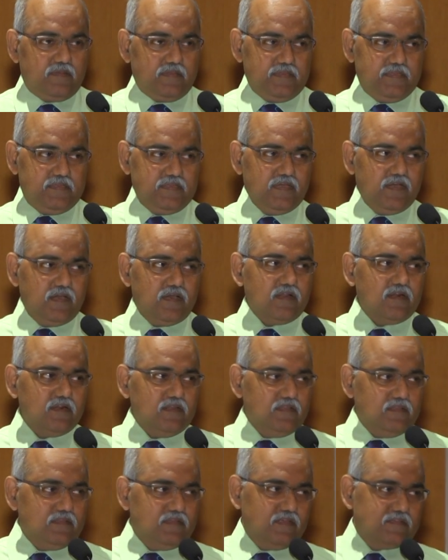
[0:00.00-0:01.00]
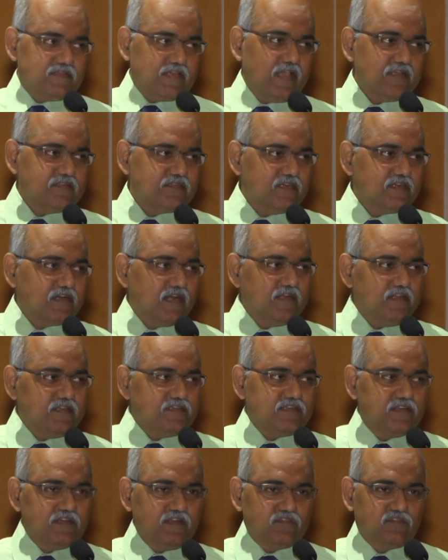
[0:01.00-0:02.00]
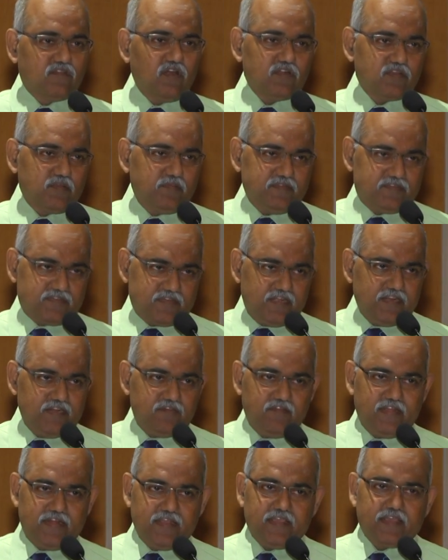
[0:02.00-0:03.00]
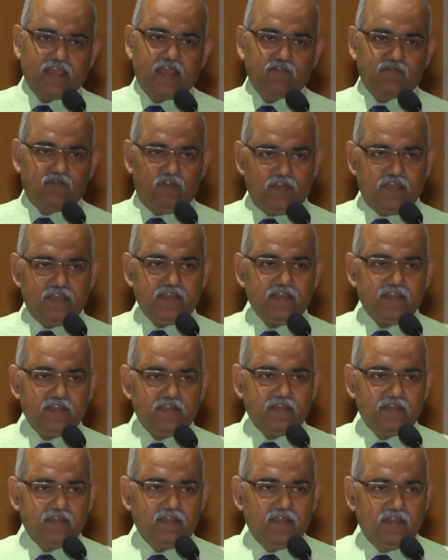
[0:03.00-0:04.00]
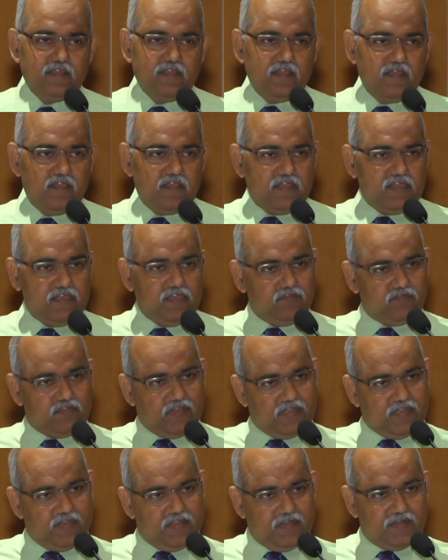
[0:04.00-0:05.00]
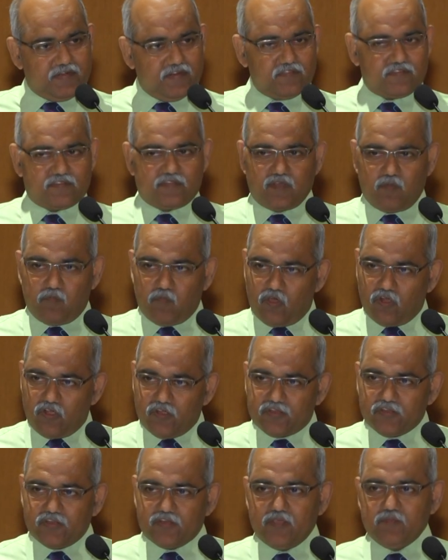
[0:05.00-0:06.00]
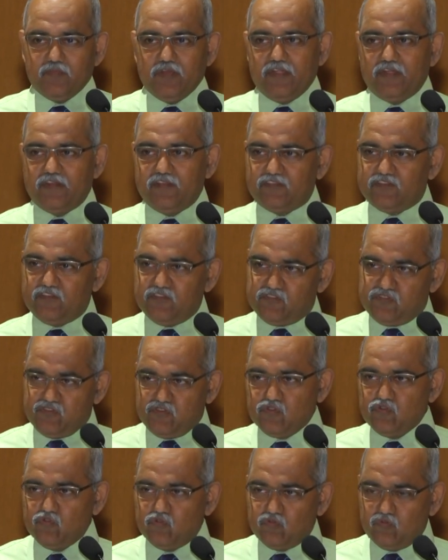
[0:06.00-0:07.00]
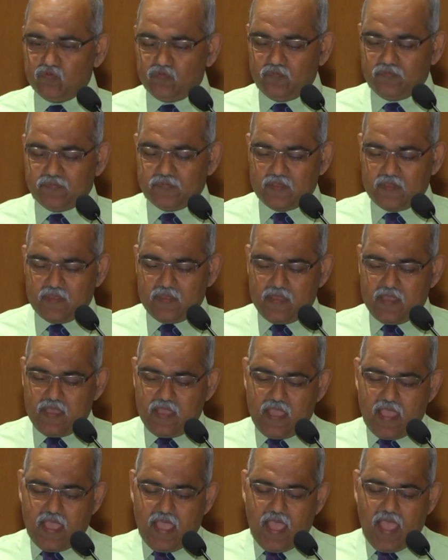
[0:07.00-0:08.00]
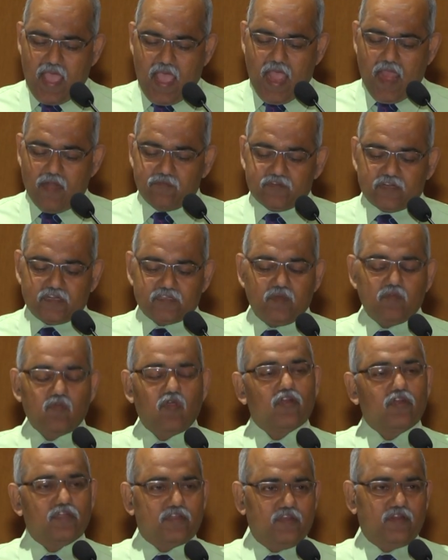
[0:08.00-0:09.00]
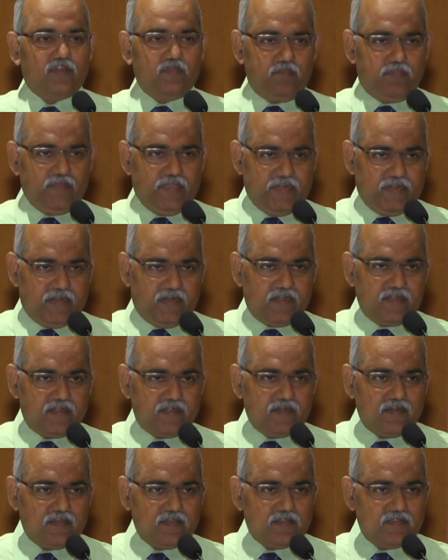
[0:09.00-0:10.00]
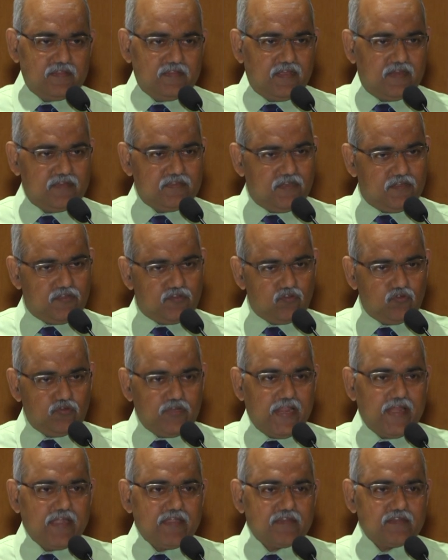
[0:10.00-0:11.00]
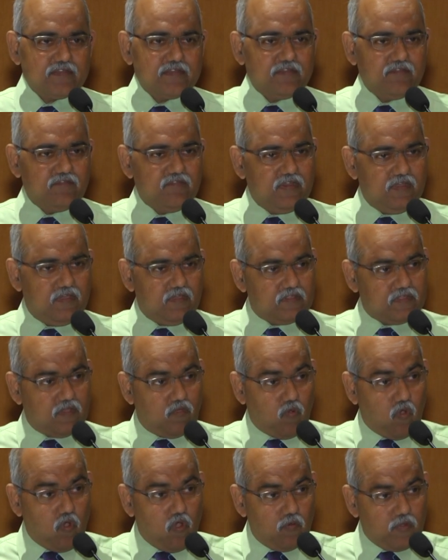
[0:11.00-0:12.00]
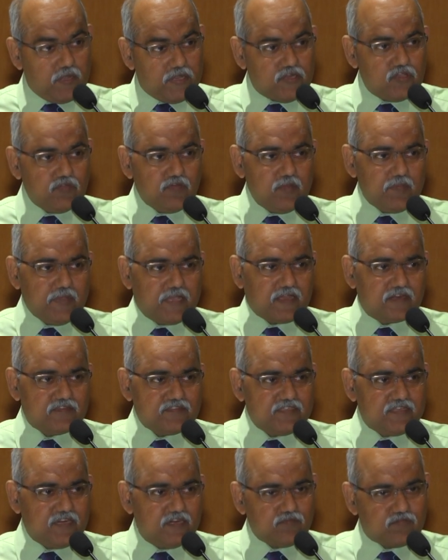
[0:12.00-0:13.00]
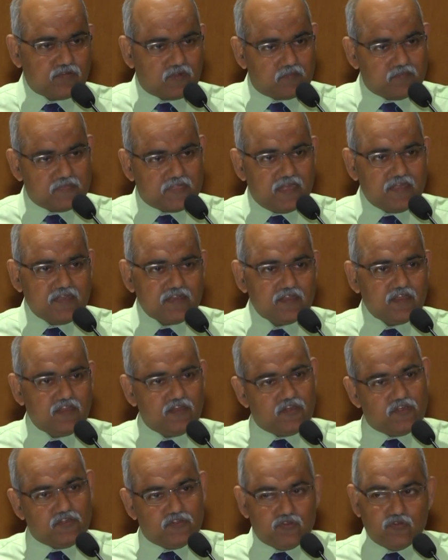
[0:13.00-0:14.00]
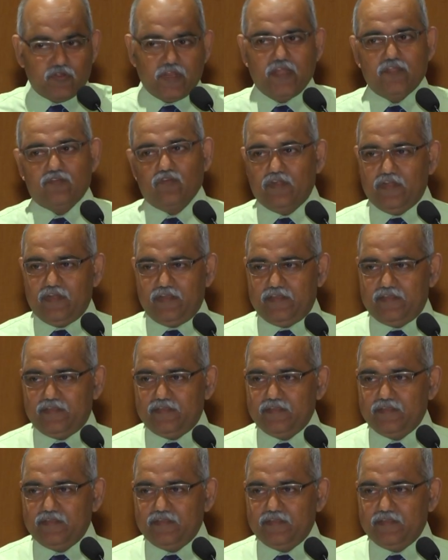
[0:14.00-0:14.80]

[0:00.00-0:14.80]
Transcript: Here, the sanction condition has got to be studied very carefully. If the interest, the moratorium interest is due after the moratorium period, then the due date, the overdue will be considered from that due date only,